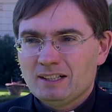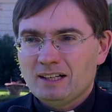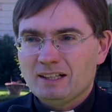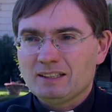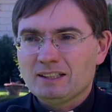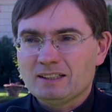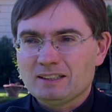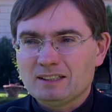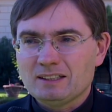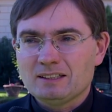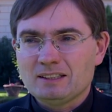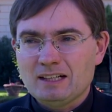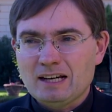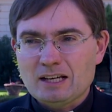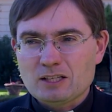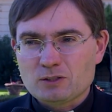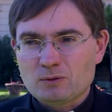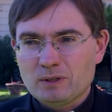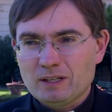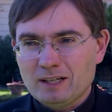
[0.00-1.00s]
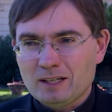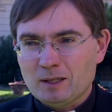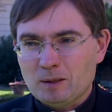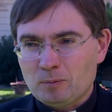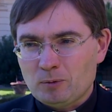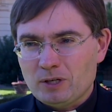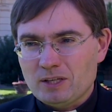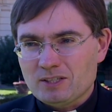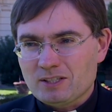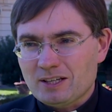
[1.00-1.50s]
I think that the lads really
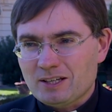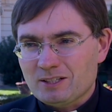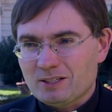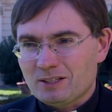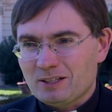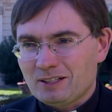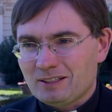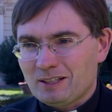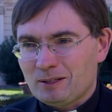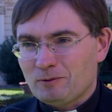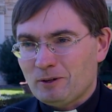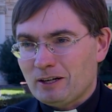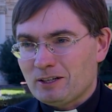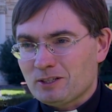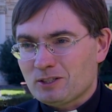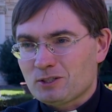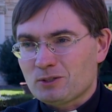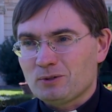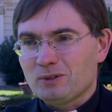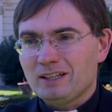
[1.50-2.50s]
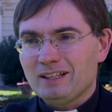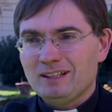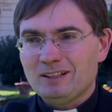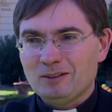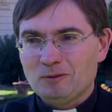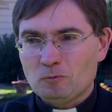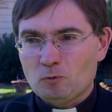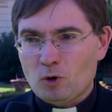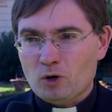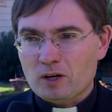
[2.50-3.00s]
appreciate it, and they find it
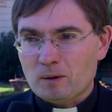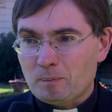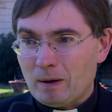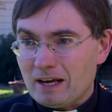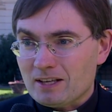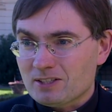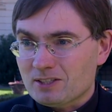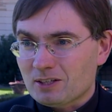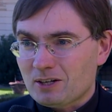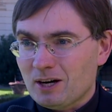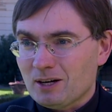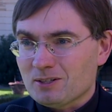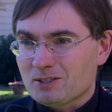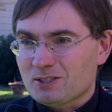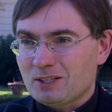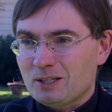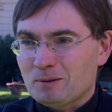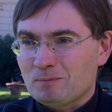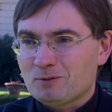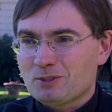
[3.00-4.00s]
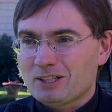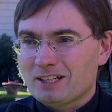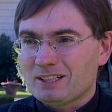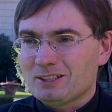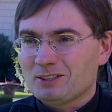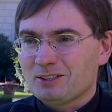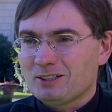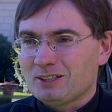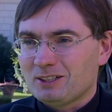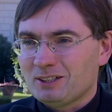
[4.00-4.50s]
surreal walking past the Colosseum to get
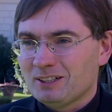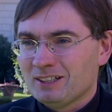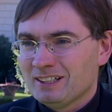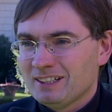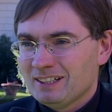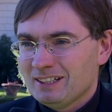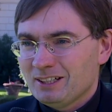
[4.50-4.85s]
to their